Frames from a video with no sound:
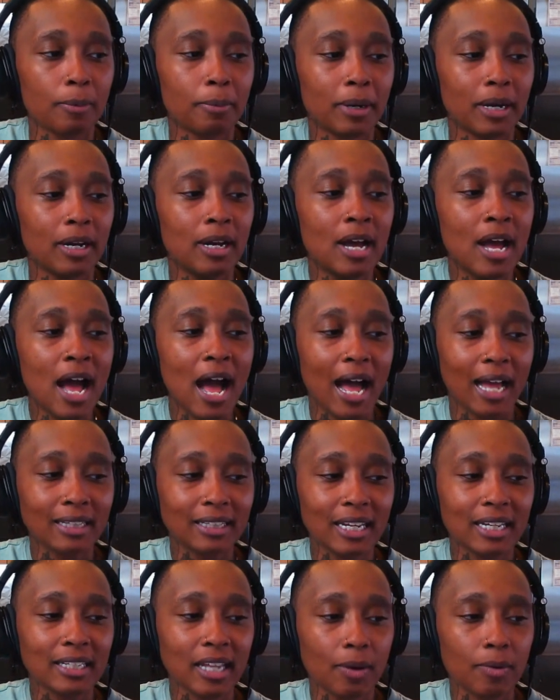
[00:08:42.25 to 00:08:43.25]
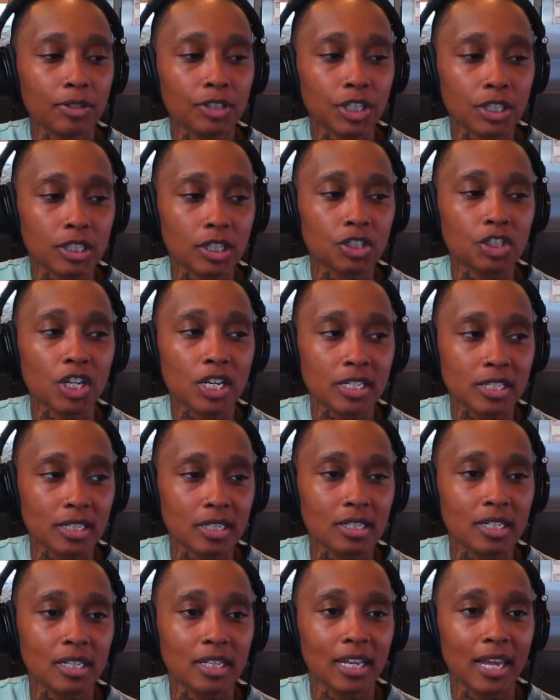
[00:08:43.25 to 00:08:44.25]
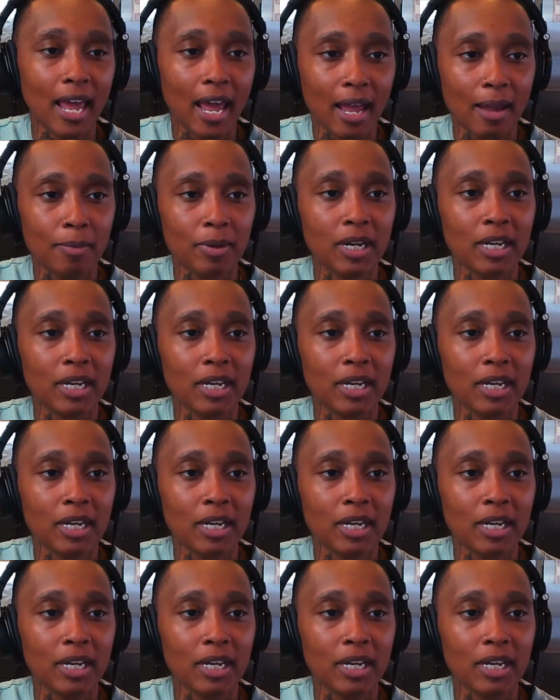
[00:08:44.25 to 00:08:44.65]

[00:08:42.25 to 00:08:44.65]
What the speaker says: But I think they were just adjusting to the game.